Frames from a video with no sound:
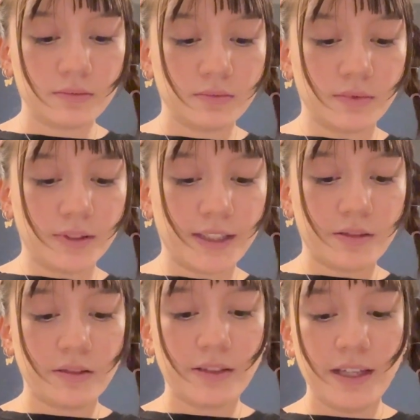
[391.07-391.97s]

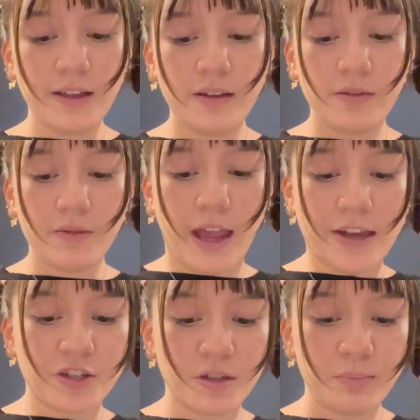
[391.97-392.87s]
literally
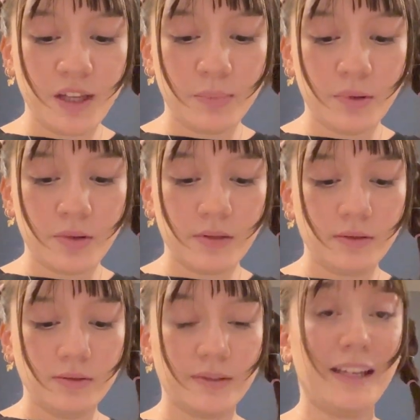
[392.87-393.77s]
Asian
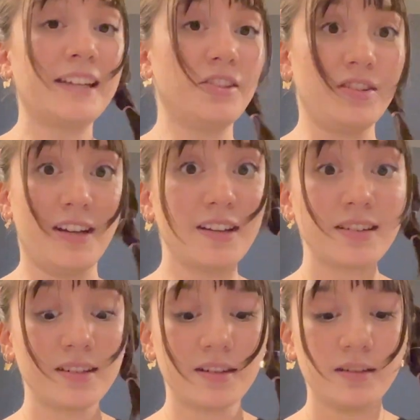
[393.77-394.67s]
people
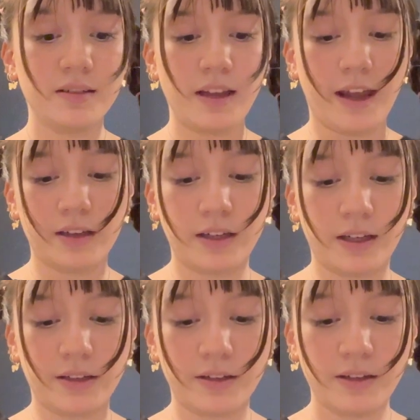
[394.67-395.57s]
exist,
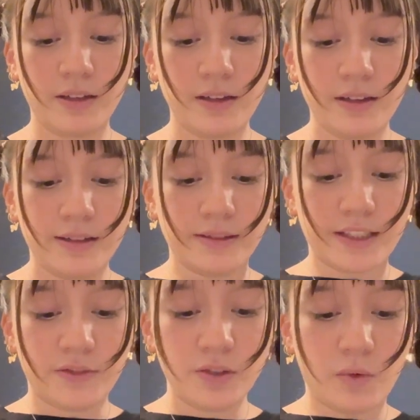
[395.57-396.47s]
and
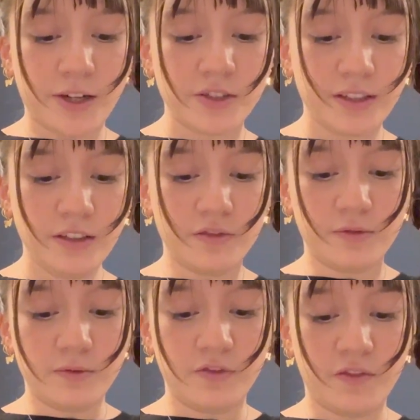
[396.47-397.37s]
like if you watch like a
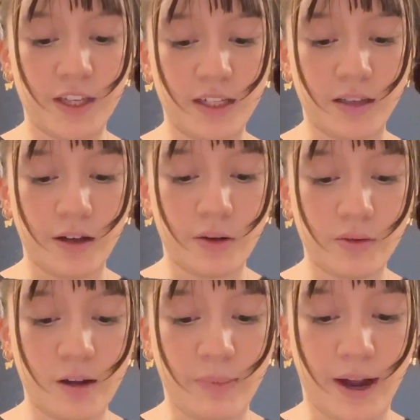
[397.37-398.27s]
video
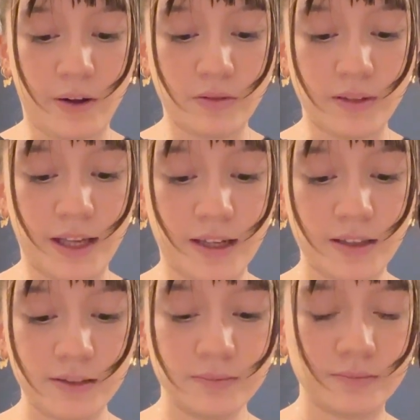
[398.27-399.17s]
about like
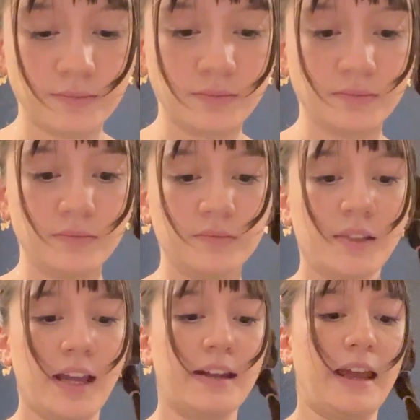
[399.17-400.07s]

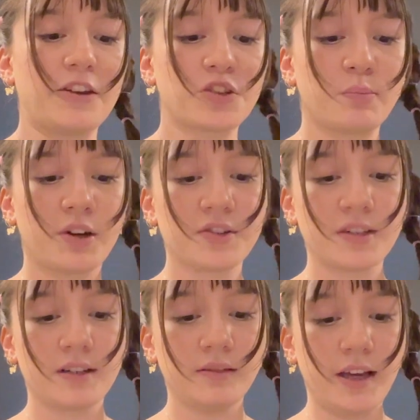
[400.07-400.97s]
an Asian
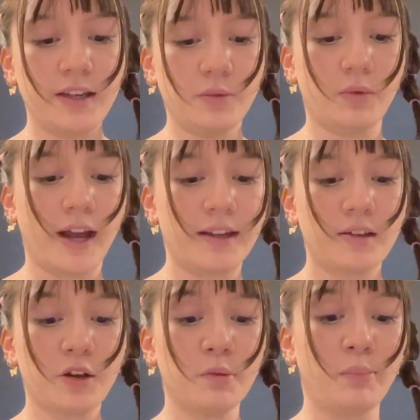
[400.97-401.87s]
person like riding
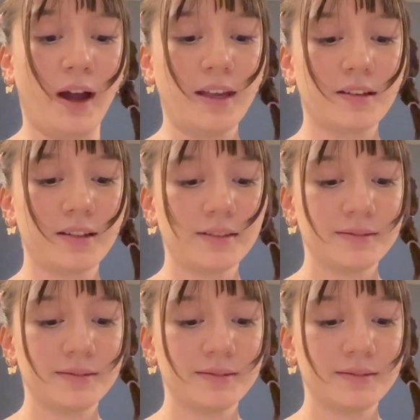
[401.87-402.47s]
their bike,